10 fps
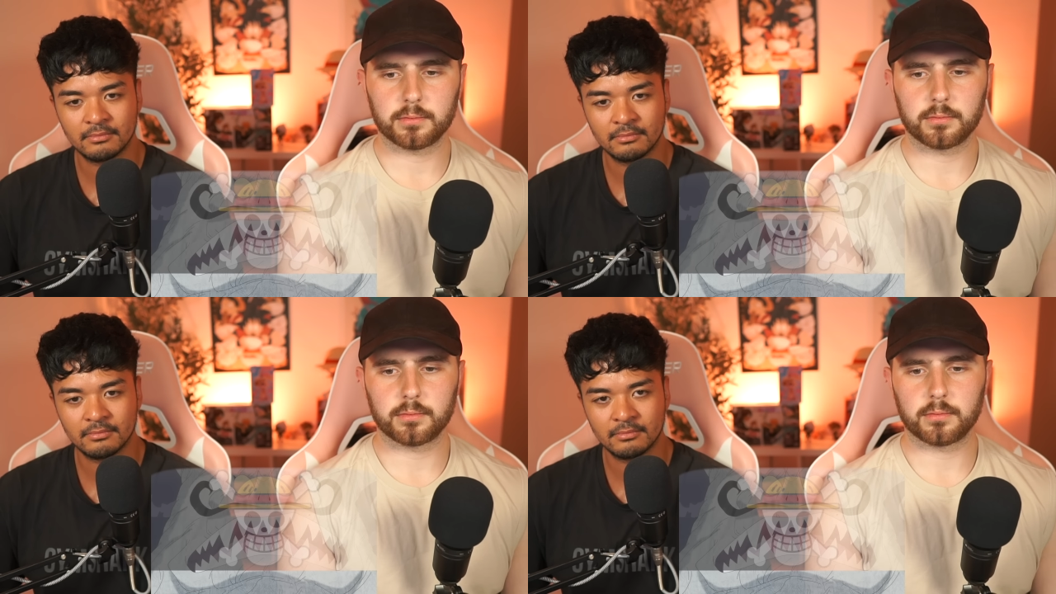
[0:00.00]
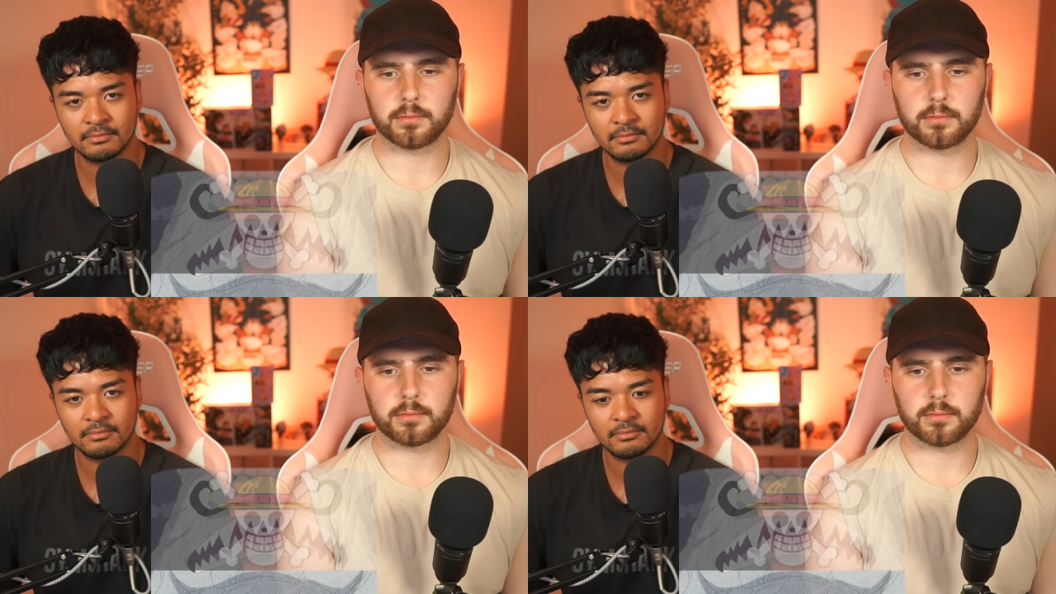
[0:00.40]

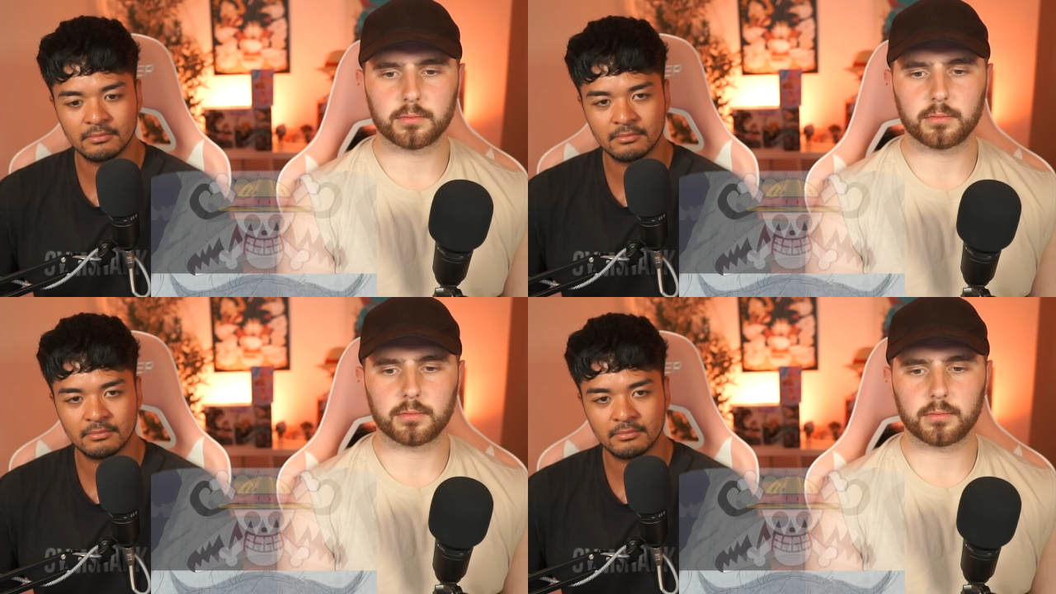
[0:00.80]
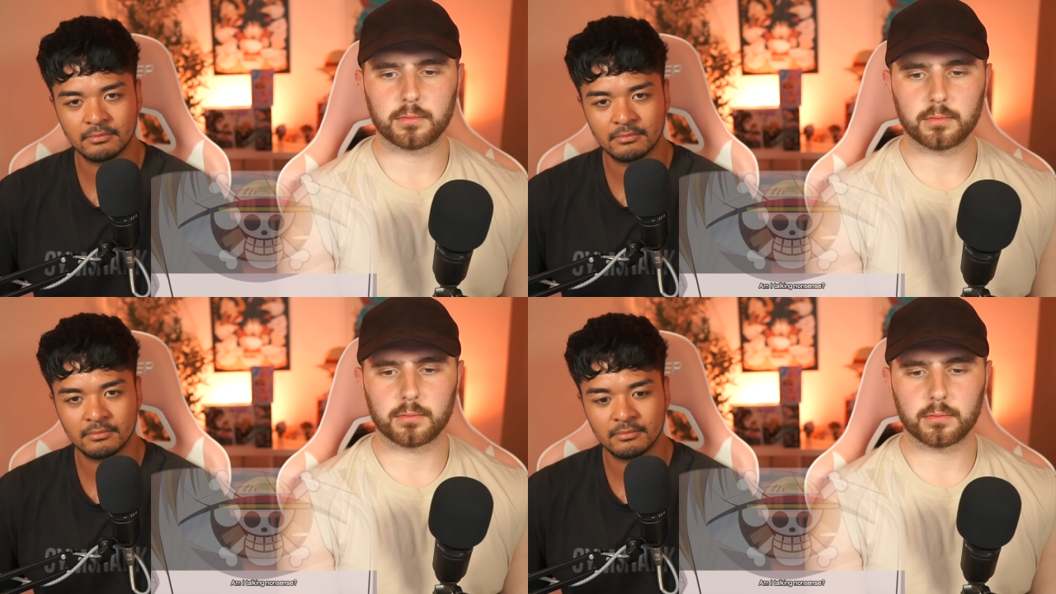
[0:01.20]

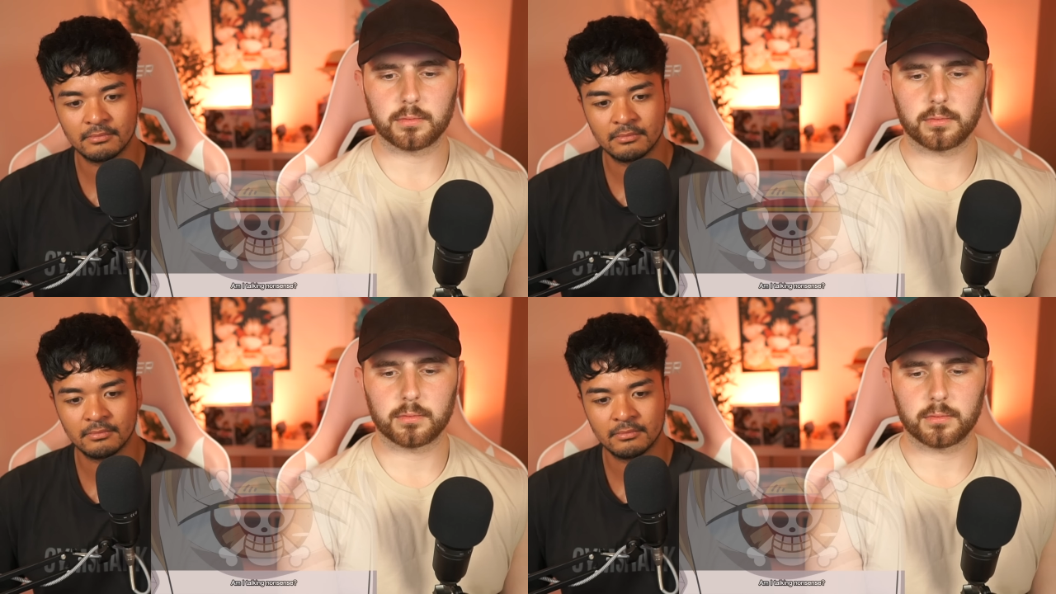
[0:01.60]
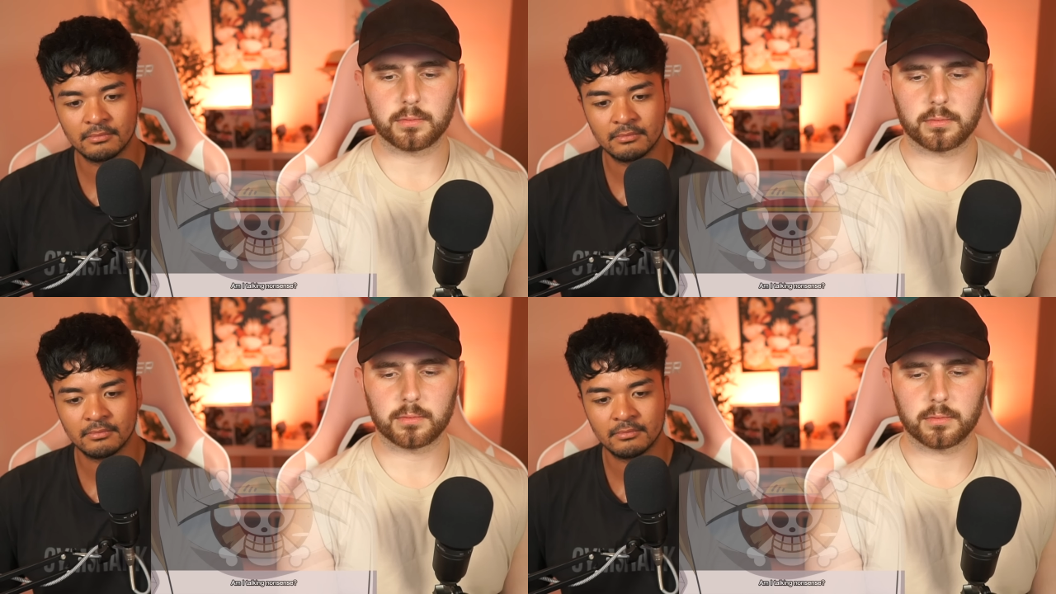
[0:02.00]

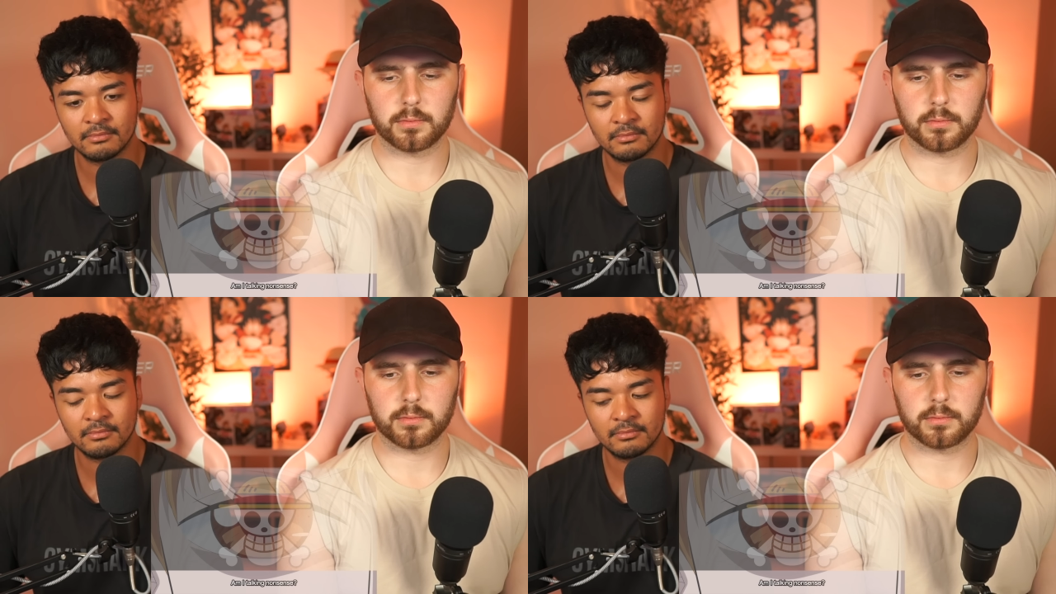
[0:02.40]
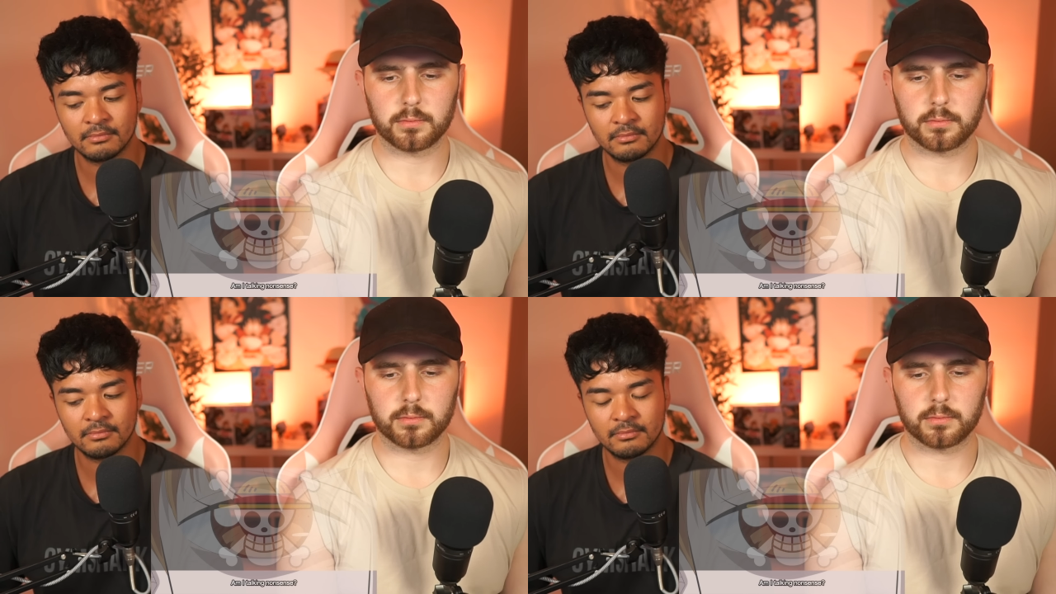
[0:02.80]

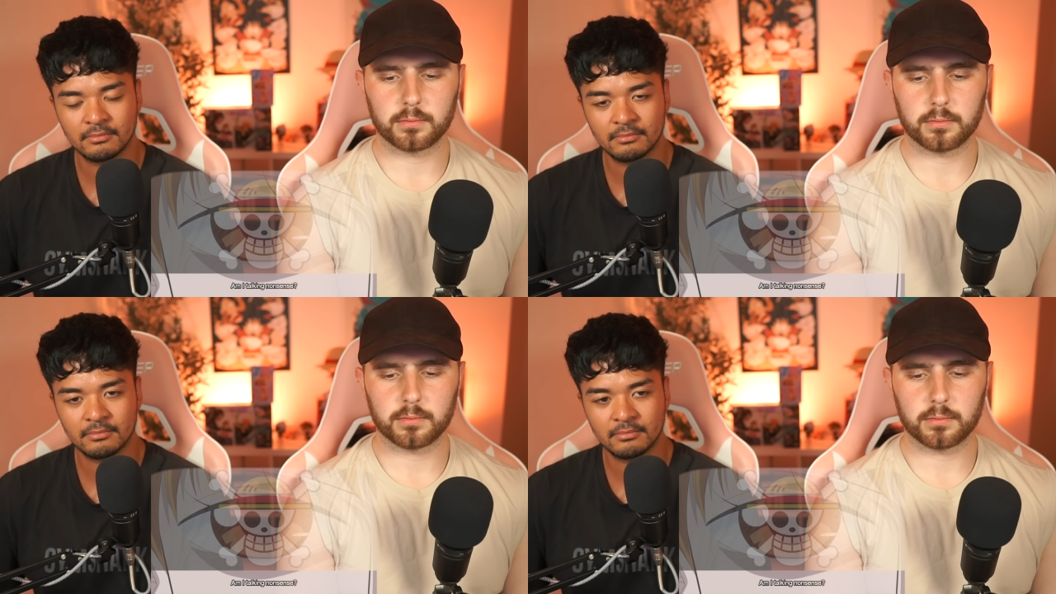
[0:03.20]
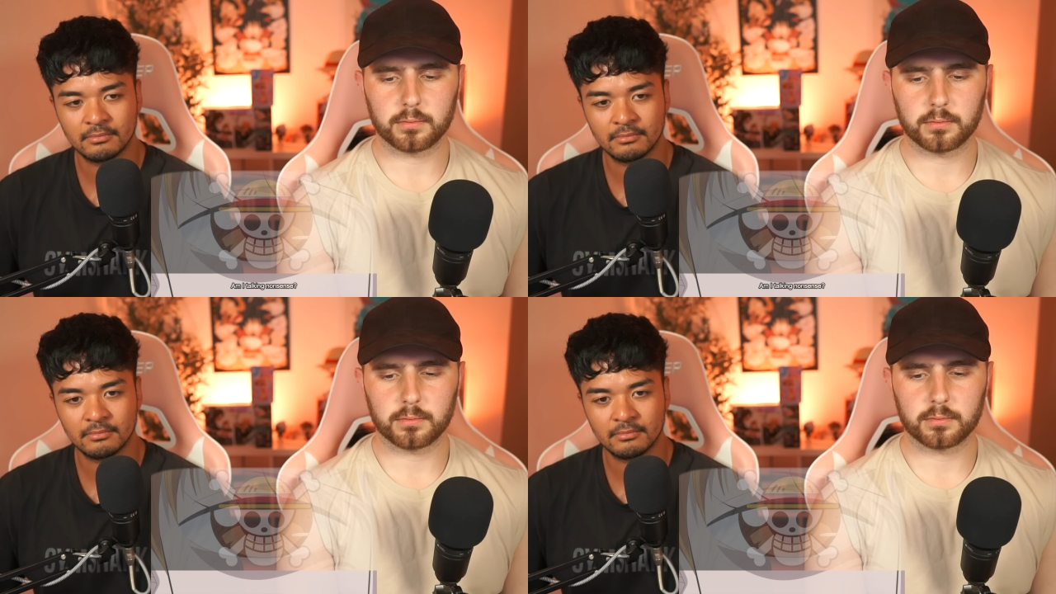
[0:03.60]

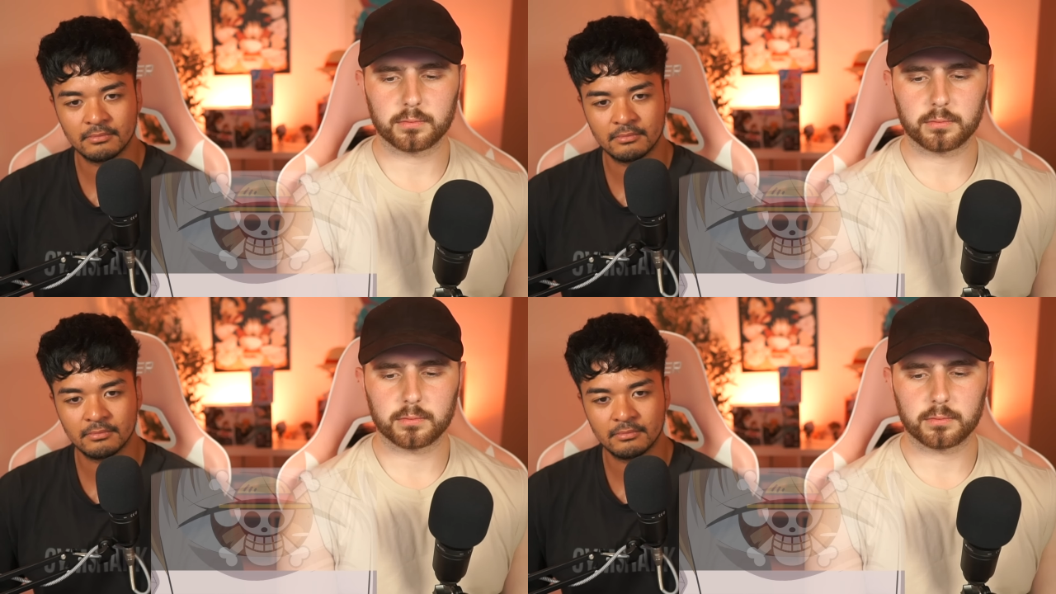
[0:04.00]
(no one is talking)